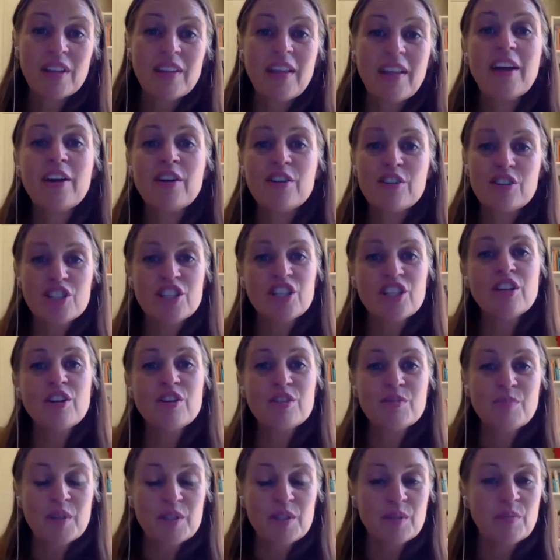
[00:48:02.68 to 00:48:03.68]
like her, she
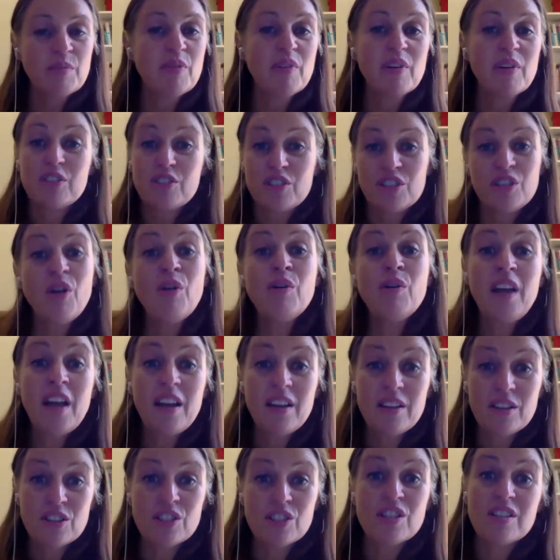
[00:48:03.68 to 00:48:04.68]
knows my supervisor. Oh
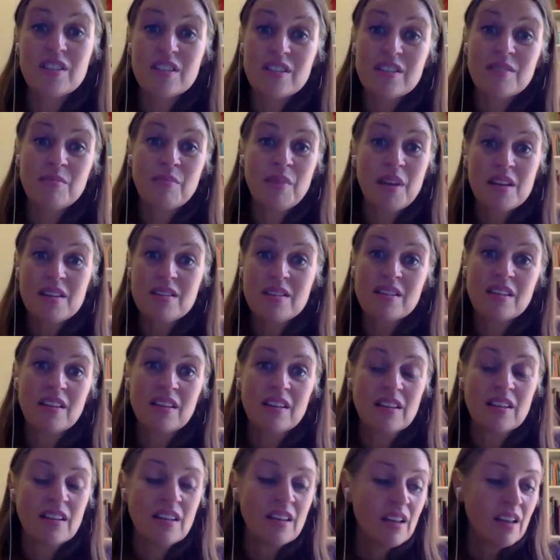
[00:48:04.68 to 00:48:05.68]
yeah, she is amazing.
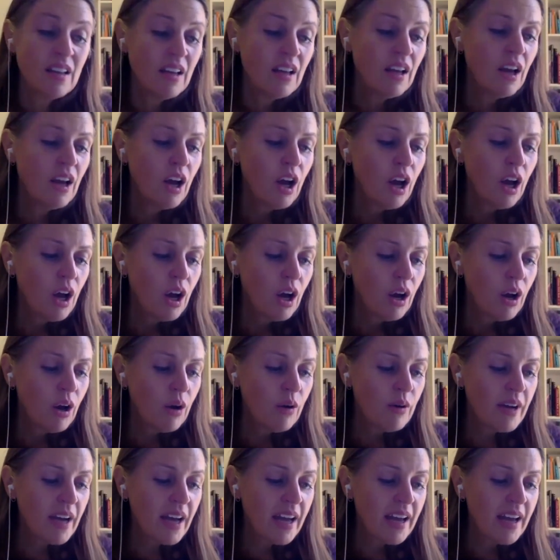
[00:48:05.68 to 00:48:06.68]

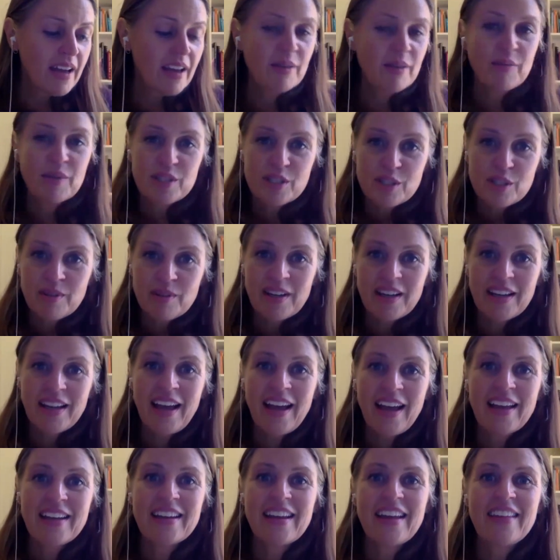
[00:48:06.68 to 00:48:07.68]
Okay, can we do it
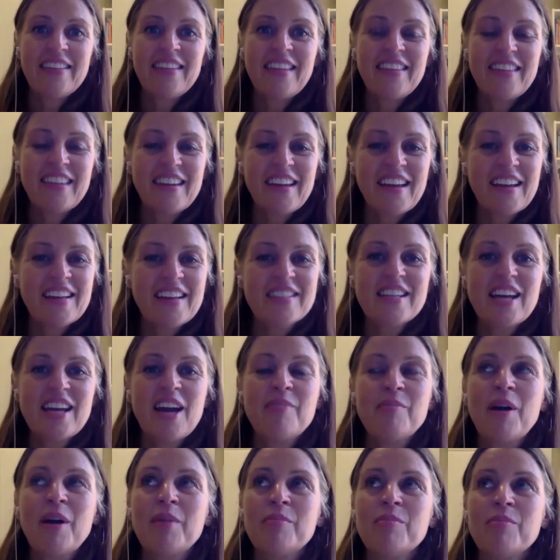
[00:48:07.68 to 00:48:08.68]
again?" And then the next
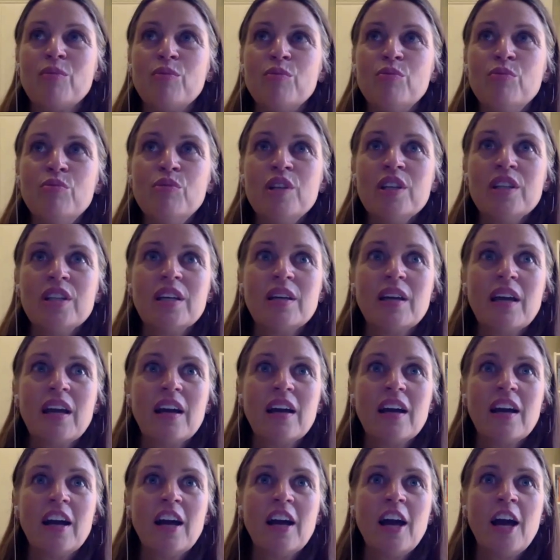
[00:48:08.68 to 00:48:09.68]
time,
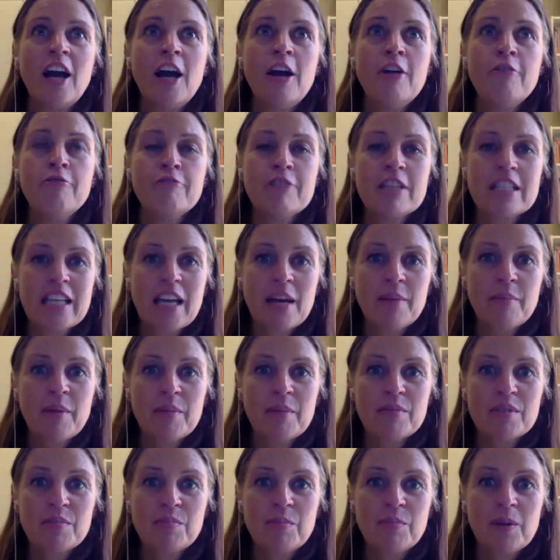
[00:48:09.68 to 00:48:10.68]
every time
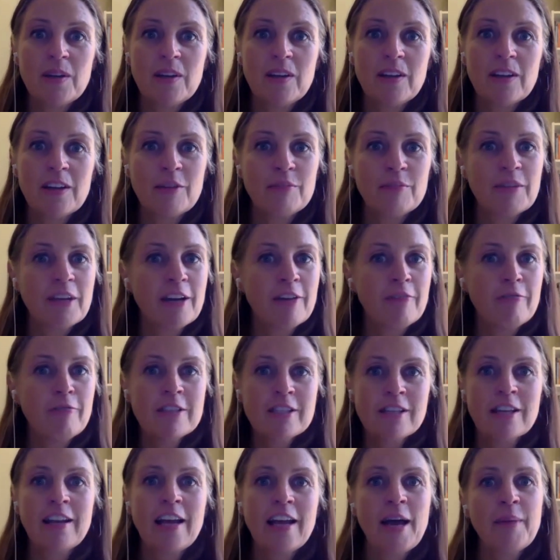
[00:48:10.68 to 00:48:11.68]
I'm speaking, I'm like, "What's
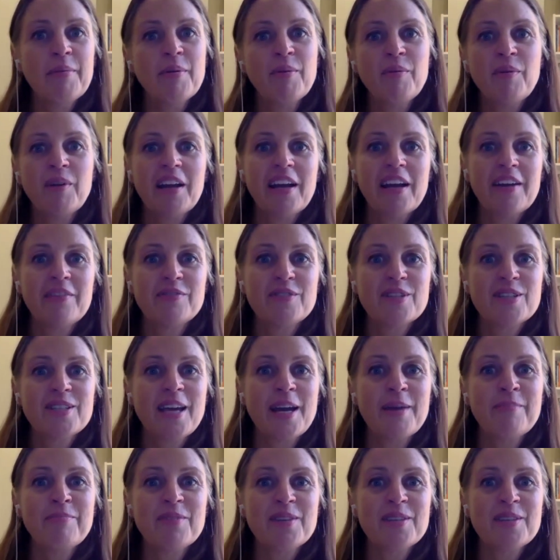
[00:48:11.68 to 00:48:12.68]
going to happen when I have to
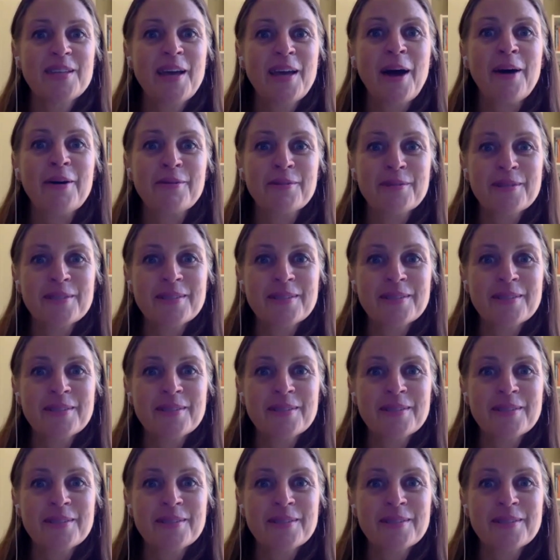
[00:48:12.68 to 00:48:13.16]
type this out?"